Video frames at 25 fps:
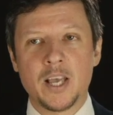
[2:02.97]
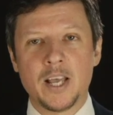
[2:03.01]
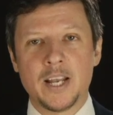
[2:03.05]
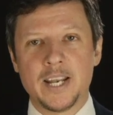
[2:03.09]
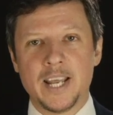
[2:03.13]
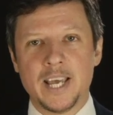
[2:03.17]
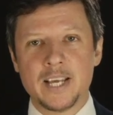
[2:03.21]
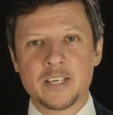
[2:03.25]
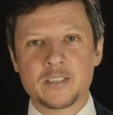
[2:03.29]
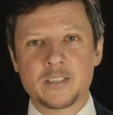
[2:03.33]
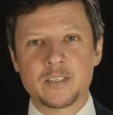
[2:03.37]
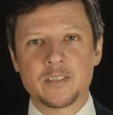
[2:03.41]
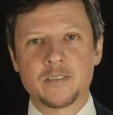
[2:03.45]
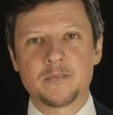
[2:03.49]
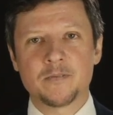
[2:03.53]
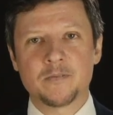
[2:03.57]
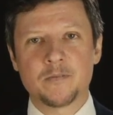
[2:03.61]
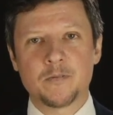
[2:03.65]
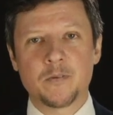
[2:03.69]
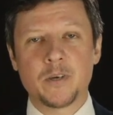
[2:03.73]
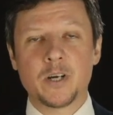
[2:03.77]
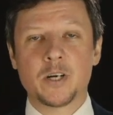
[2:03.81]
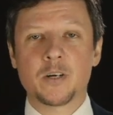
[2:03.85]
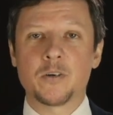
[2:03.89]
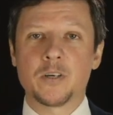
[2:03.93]
Next,
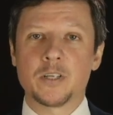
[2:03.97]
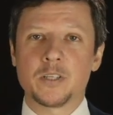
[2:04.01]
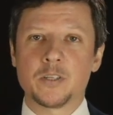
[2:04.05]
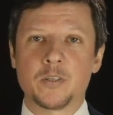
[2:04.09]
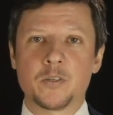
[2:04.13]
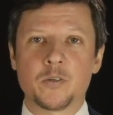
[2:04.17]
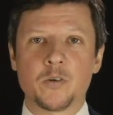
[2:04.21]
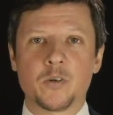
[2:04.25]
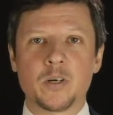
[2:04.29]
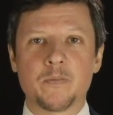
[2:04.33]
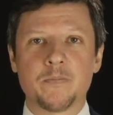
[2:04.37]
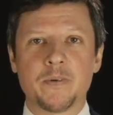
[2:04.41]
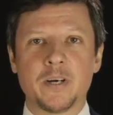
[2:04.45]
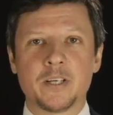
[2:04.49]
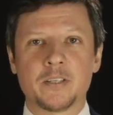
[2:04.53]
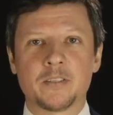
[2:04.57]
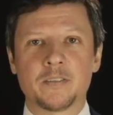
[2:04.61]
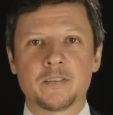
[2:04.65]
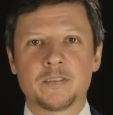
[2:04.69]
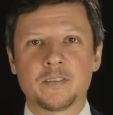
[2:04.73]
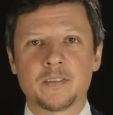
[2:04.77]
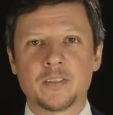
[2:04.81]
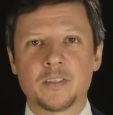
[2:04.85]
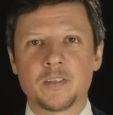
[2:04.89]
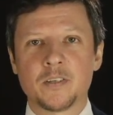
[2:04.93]
we are going to talk
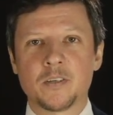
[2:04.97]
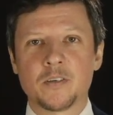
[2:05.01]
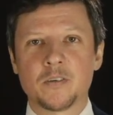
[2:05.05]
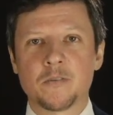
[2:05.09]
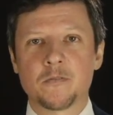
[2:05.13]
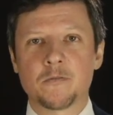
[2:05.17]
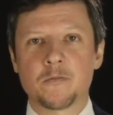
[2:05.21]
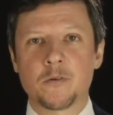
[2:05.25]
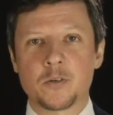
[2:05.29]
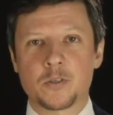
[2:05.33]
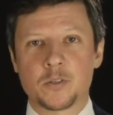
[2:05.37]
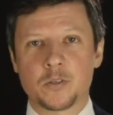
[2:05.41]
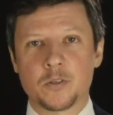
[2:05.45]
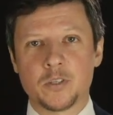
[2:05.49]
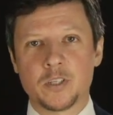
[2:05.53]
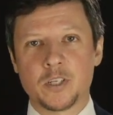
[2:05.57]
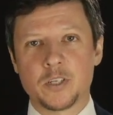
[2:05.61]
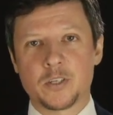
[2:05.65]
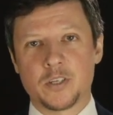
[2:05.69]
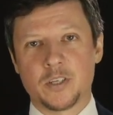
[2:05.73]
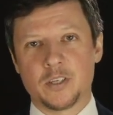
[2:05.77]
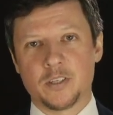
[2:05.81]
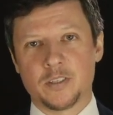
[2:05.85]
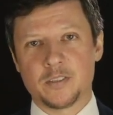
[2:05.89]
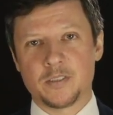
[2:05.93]
about first
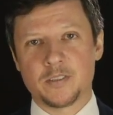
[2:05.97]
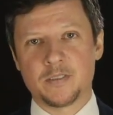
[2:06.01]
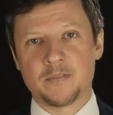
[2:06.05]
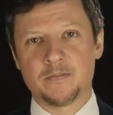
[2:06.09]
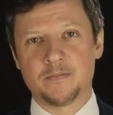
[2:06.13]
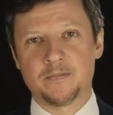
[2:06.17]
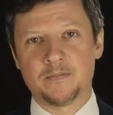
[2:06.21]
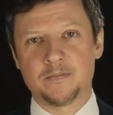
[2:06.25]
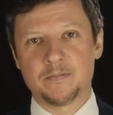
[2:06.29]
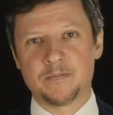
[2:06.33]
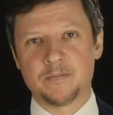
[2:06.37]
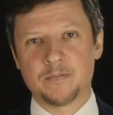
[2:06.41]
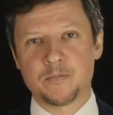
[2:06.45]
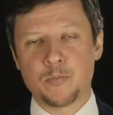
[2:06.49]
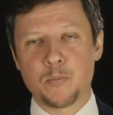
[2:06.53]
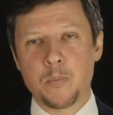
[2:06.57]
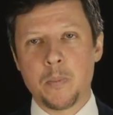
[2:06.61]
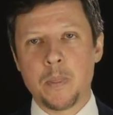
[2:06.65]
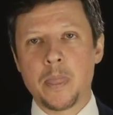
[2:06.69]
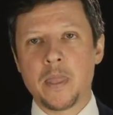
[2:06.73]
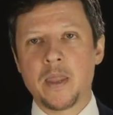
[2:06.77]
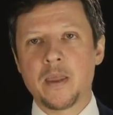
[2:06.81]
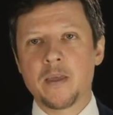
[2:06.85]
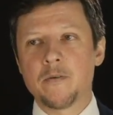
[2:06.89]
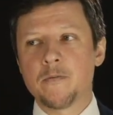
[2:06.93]
conditionals.
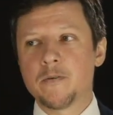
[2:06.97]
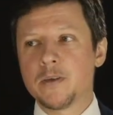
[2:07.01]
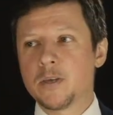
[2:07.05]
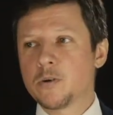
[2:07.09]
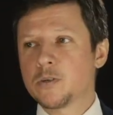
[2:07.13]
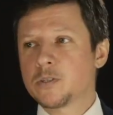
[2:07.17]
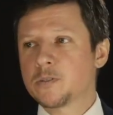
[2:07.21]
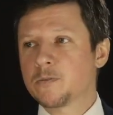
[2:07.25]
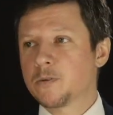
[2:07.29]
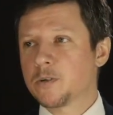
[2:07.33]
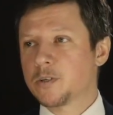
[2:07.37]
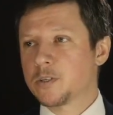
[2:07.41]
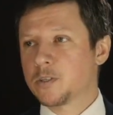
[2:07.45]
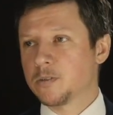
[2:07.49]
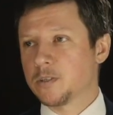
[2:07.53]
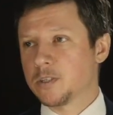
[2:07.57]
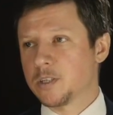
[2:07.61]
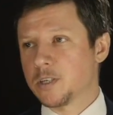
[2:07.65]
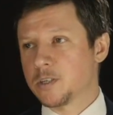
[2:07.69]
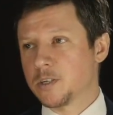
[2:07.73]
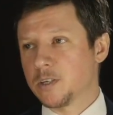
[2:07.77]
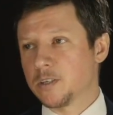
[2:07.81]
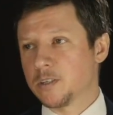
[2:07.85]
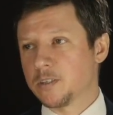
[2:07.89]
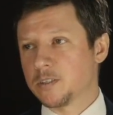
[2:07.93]
We use first
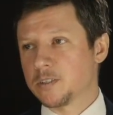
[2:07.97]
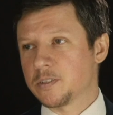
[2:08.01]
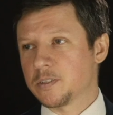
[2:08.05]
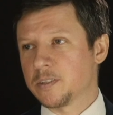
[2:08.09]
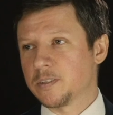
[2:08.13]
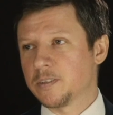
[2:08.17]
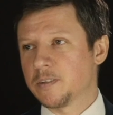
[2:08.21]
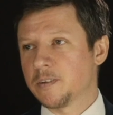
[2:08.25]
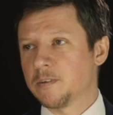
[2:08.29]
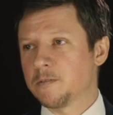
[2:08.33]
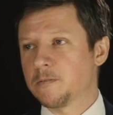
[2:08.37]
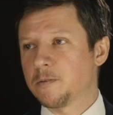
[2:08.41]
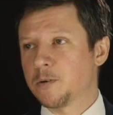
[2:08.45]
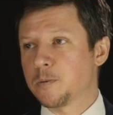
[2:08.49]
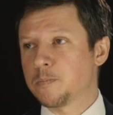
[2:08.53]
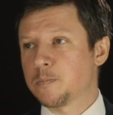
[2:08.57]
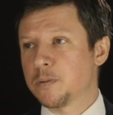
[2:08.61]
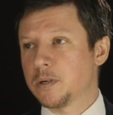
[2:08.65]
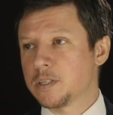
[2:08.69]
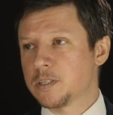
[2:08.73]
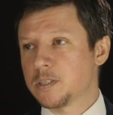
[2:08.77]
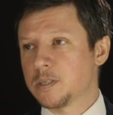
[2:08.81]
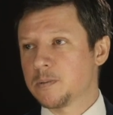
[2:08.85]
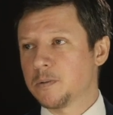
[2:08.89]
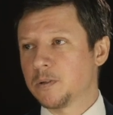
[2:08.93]
conditionals for
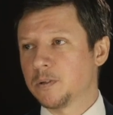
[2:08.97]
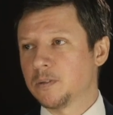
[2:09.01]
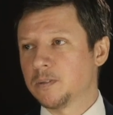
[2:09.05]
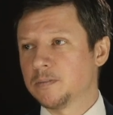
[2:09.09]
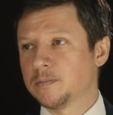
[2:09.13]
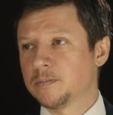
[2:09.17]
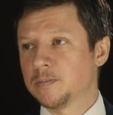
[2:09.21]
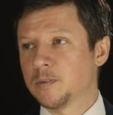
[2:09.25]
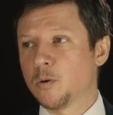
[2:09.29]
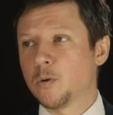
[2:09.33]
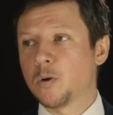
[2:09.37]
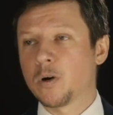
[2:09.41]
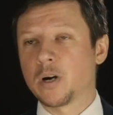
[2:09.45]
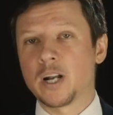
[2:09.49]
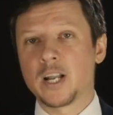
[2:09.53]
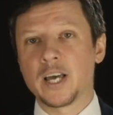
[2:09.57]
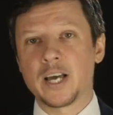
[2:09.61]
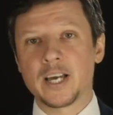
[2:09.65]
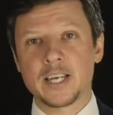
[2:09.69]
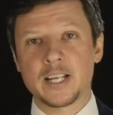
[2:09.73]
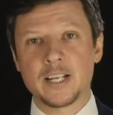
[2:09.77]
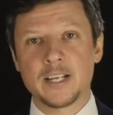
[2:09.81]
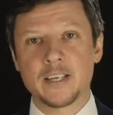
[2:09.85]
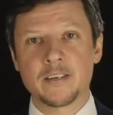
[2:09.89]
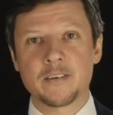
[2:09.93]
possible or
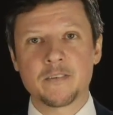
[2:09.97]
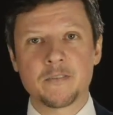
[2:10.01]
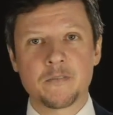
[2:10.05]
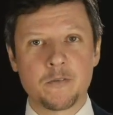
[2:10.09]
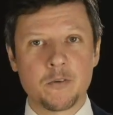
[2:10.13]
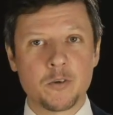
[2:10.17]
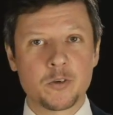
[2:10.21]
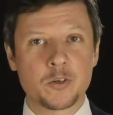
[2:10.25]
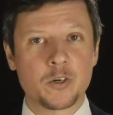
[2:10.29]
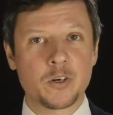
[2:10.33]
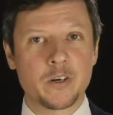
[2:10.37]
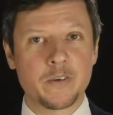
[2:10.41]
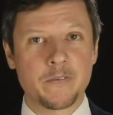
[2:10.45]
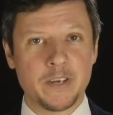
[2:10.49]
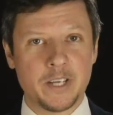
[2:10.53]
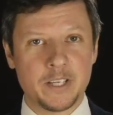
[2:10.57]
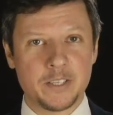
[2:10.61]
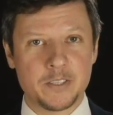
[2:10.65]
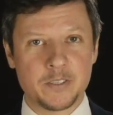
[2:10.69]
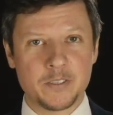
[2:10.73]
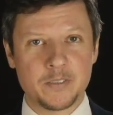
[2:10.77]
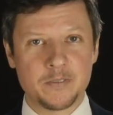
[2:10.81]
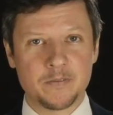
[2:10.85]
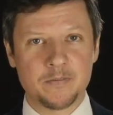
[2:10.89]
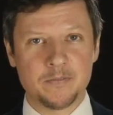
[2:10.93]
likely future
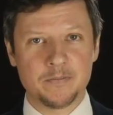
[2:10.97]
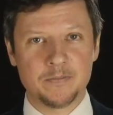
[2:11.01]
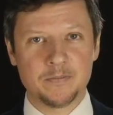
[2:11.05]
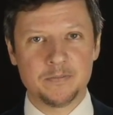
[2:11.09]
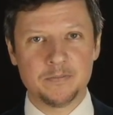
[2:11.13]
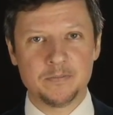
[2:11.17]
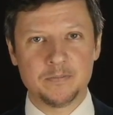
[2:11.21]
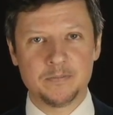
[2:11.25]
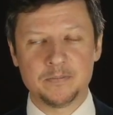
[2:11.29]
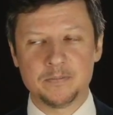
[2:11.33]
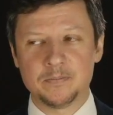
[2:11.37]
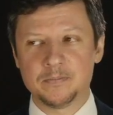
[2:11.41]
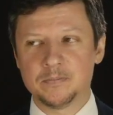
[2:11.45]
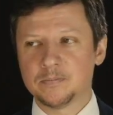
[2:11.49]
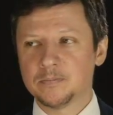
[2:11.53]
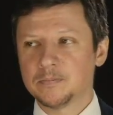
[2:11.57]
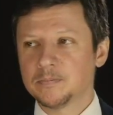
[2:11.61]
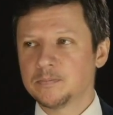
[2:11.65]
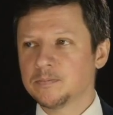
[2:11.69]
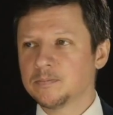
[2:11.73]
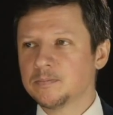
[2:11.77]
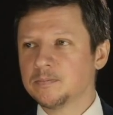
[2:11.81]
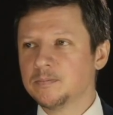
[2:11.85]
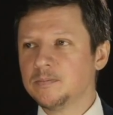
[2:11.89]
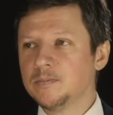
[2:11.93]
events.
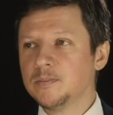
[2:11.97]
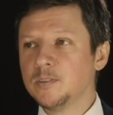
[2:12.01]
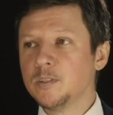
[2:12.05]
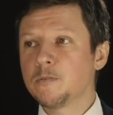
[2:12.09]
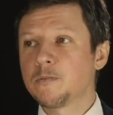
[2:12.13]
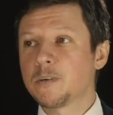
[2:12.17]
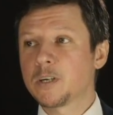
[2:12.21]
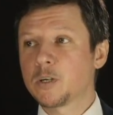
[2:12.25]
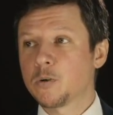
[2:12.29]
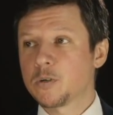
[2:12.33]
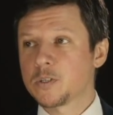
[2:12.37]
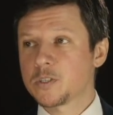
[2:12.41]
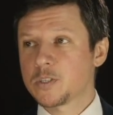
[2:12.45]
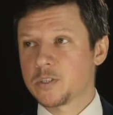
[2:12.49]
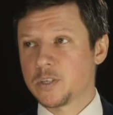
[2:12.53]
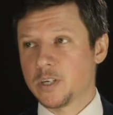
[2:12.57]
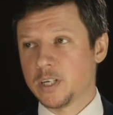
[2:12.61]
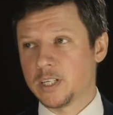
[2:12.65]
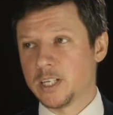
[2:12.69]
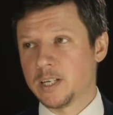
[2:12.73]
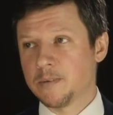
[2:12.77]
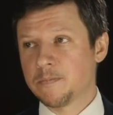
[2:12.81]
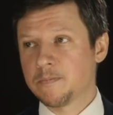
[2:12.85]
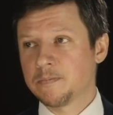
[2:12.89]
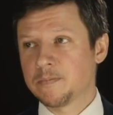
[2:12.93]
We
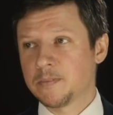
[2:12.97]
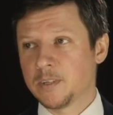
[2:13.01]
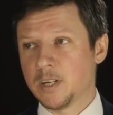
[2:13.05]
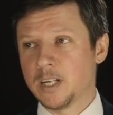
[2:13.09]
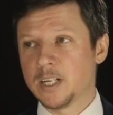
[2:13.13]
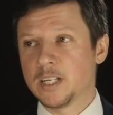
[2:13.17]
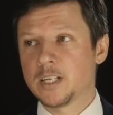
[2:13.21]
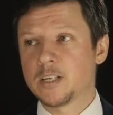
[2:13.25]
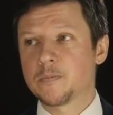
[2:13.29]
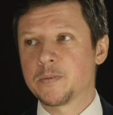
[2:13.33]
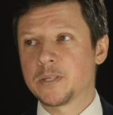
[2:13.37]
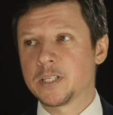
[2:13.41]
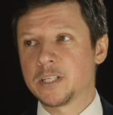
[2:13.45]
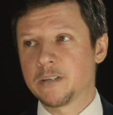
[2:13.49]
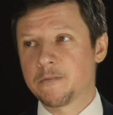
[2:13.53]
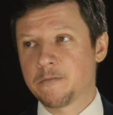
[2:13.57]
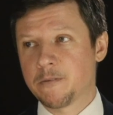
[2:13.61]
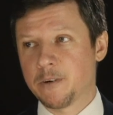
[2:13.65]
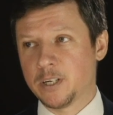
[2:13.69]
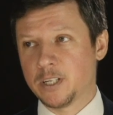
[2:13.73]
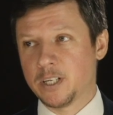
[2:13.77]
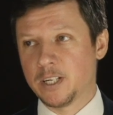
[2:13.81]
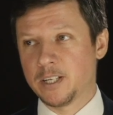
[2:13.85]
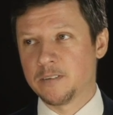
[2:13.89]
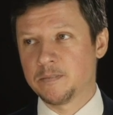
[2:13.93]
construct them a little bit
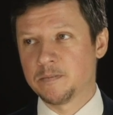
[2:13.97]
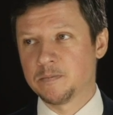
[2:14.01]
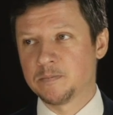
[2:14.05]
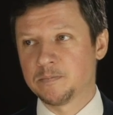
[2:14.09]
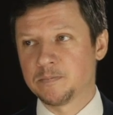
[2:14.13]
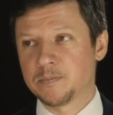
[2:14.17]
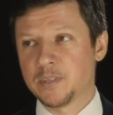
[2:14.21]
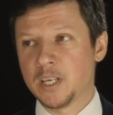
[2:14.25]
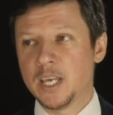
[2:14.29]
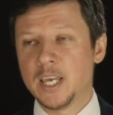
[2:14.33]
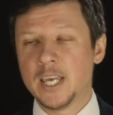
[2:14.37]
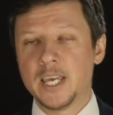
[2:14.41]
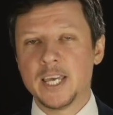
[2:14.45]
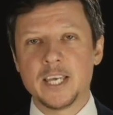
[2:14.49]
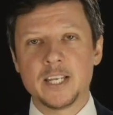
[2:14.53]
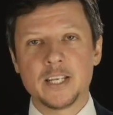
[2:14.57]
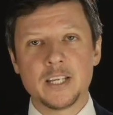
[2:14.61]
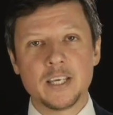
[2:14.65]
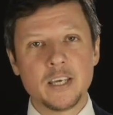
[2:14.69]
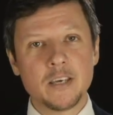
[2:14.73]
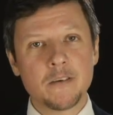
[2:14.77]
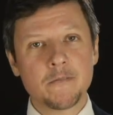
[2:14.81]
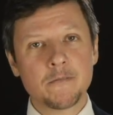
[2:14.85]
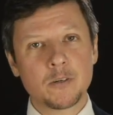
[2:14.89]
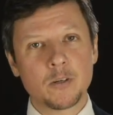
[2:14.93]
differently. In
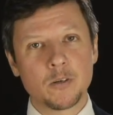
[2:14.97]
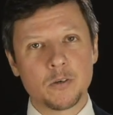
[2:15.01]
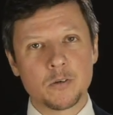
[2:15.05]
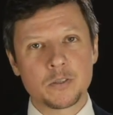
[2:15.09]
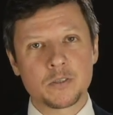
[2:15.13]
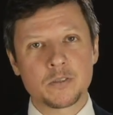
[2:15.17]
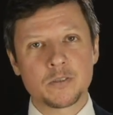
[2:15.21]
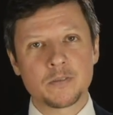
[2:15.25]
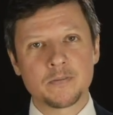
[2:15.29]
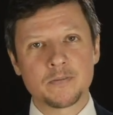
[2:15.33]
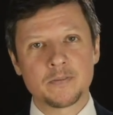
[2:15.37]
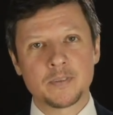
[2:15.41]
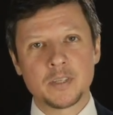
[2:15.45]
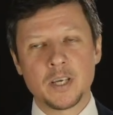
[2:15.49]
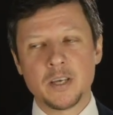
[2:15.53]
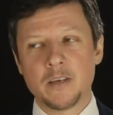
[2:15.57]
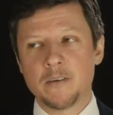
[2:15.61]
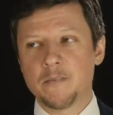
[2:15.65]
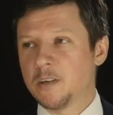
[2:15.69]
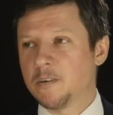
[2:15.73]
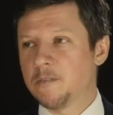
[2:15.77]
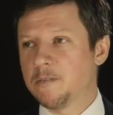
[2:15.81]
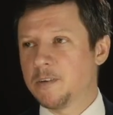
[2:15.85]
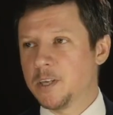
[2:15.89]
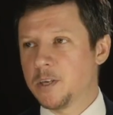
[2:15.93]
the if clause,
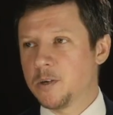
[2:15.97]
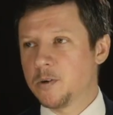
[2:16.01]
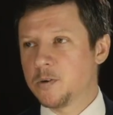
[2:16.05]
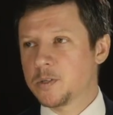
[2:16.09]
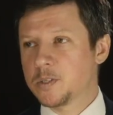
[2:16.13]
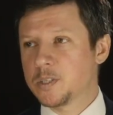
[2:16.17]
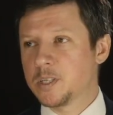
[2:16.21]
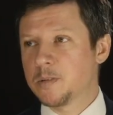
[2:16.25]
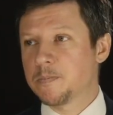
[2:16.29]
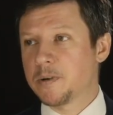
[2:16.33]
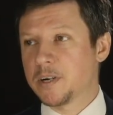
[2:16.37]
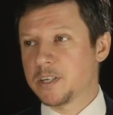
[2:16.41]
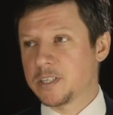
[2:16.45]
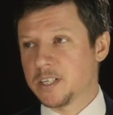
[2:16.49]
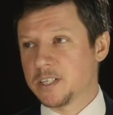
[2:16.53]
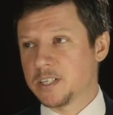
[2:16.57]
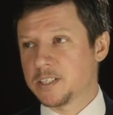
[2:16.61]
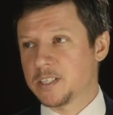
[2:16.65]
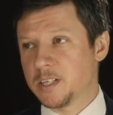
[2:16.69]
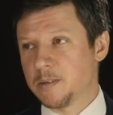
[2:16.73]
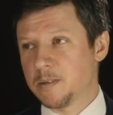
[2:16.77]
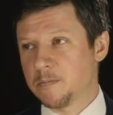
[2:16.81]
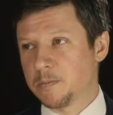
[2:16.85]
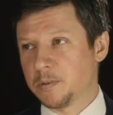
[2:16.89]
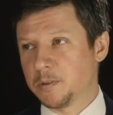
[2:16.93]
we use the present
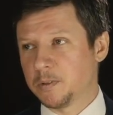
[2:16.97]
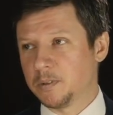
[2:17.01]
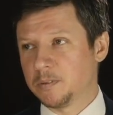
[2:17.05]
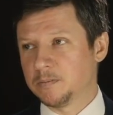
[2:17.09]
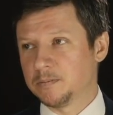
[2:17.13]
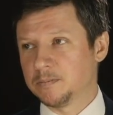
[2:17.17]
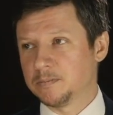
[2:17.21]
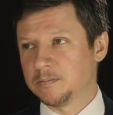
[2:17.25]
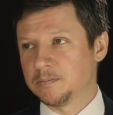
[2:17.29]
simple.